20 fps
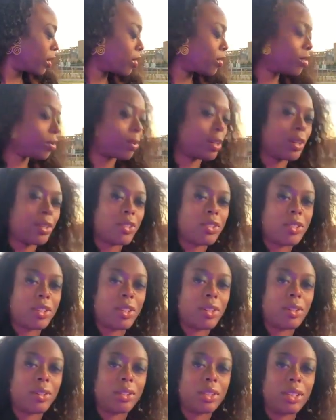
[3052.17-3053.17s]
the
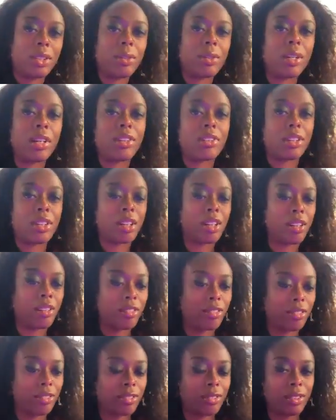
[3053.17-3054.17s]
virtuoso, the origin
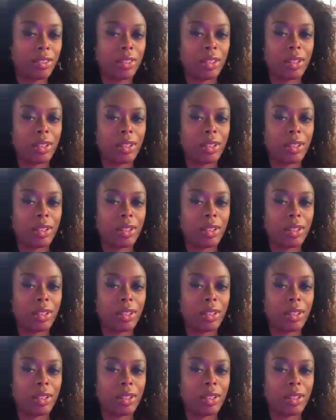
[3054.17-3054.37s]
of,